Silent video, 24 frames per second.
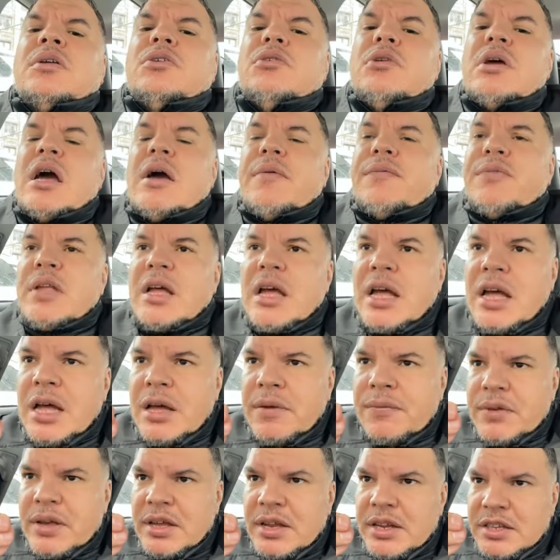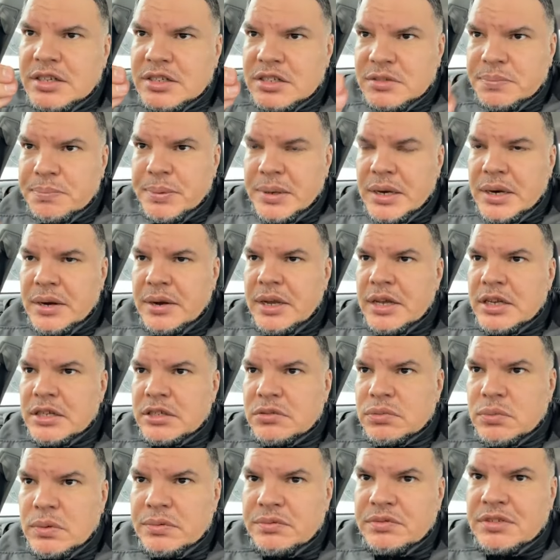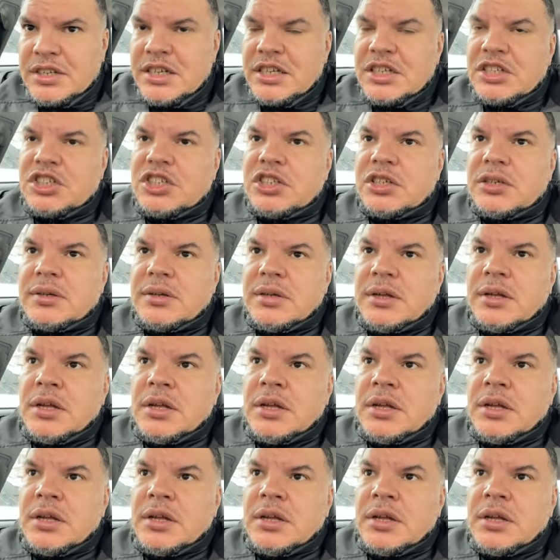You have to have an experience with teaching.